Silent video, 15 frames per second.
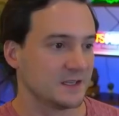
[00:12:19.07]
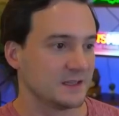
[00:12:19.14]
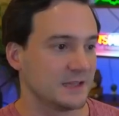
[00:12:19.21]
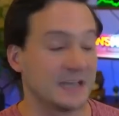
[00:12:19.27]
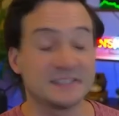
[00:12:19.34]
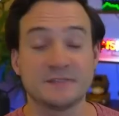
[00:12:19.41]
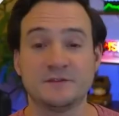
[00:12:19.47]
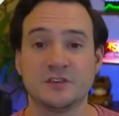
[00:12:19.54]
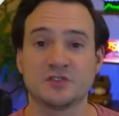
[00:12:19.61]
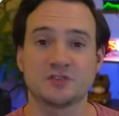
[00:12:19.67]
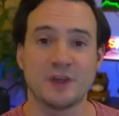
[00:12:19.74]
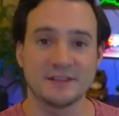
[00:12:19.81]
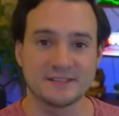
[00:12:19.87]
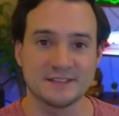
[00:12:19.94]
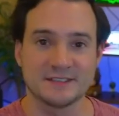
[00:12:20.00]
Lots of
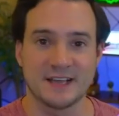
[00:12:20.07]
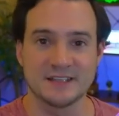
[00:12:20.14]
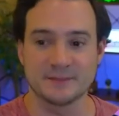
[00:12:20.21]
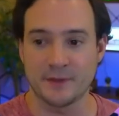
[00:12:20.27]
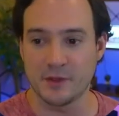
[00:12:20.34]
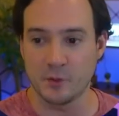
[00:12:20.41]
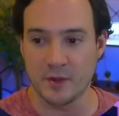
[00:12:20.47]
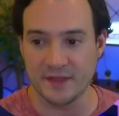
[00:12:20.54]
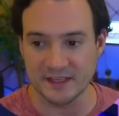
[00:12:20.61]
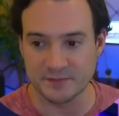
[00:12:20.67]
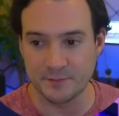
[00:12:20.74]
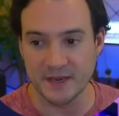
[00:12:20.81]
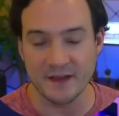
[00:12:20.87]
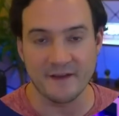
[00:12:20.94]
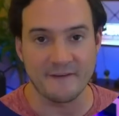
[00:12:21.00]
distressed designs, by the way. That's
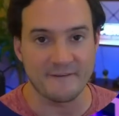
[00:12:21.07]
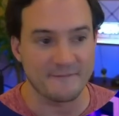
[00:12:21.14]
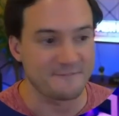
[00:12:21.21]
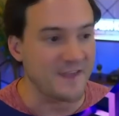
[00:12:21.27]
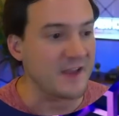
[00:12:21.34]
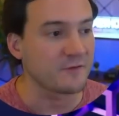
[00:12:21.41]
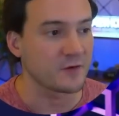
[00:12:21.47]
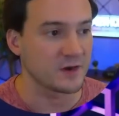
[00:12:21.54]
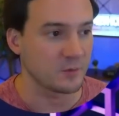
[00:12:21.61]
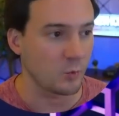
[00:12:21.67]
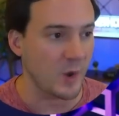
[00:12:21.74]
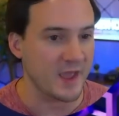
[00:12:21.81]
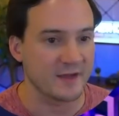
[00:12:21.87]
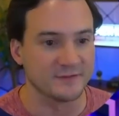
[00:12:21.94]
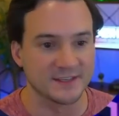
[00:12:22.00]
been a favorite
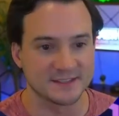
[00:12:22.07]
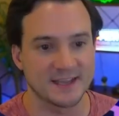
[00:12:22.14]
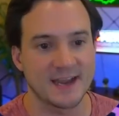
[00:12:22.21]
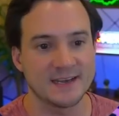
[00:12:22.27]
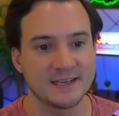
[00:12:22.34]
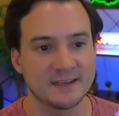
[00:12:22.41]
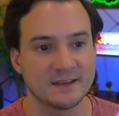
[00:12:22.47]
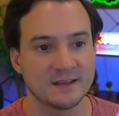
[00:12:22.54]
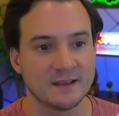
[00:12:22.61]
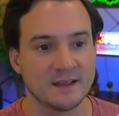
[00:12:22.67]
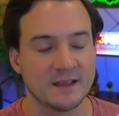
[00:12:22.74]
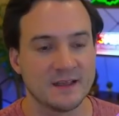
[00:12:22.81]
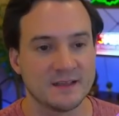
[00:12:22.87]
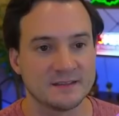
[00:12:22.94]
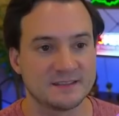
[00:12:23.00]
way of designing
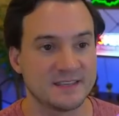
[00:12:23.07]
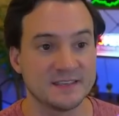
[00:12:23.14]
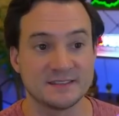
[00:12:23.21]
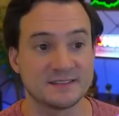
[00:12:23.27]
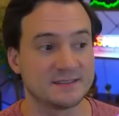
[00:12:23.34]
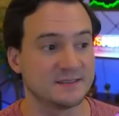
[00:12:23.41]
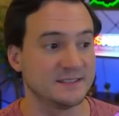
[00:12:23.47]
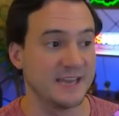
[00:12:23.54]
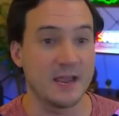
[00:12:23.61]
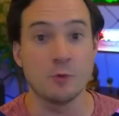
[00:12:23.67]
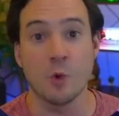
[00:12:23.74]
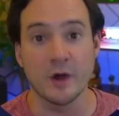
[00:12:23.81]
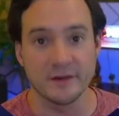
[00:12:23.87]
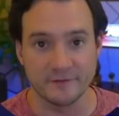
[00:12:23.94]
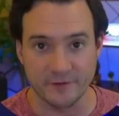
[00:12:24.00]
since day
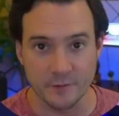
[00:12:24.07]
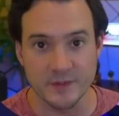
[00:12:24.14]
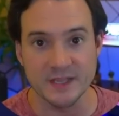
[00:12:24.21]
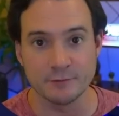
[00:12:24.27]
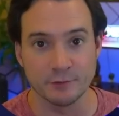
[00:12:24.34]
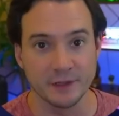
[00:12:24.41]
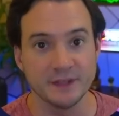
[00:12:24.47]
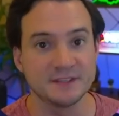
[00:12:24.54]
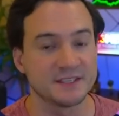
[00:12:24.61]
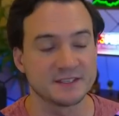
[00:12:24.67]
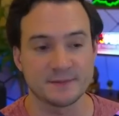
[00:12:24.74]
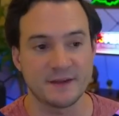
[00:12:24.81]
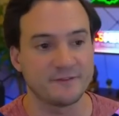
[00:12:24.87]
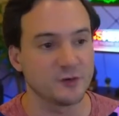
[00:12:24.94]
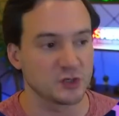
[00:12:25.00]
one for me, really
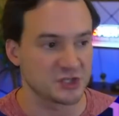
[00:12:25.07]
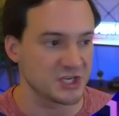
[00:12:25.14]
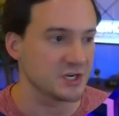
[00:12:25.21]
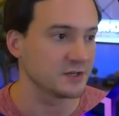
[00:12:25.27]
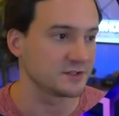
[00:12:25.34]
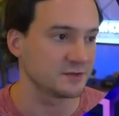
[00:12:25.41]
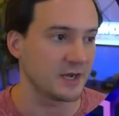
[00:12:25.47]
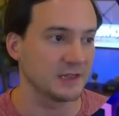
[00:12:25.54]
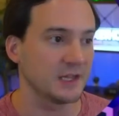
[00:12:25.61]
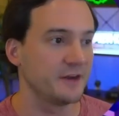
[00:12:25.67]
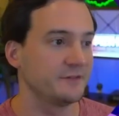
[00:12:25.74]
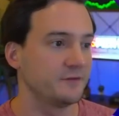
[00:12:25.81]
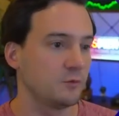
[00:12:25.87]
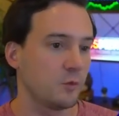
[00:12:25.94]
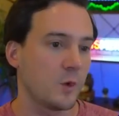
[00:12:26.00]
since my first year. So I
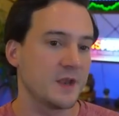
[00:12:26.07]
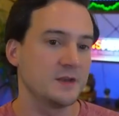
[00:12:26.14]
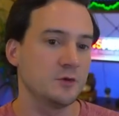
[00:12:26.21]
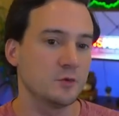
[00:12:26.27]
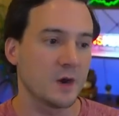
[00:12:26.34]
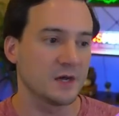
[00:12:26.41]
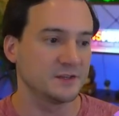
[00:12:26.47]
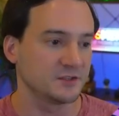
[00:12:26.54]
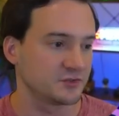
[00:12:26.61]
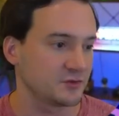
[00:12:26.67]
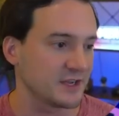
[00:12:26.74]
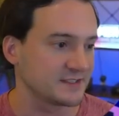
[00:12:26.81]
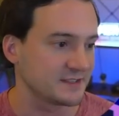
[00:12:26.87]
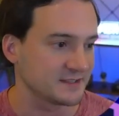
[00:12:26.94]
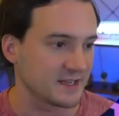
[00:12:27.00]
love when you
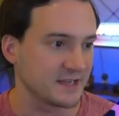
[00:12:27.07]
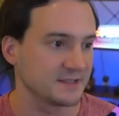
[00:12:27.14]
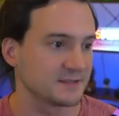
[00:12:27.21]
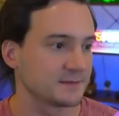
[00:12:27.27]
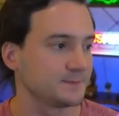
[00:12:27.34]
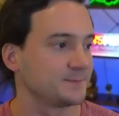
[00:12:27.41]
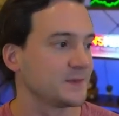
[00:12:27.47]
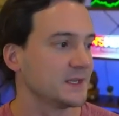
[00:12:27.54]
distress designs.